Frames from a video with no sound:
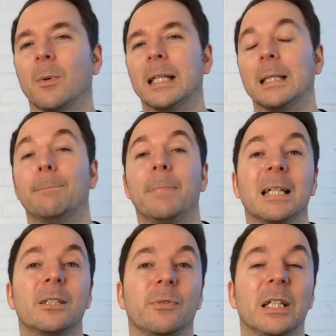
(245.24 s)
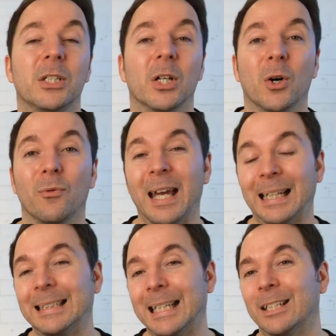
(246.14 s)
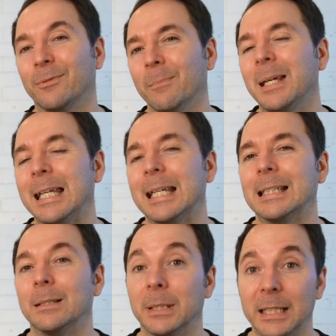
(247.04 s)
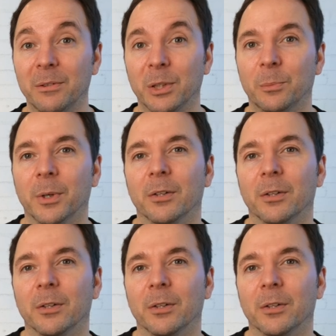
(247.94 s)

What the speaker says: and away, the best feature of XCS for me is the material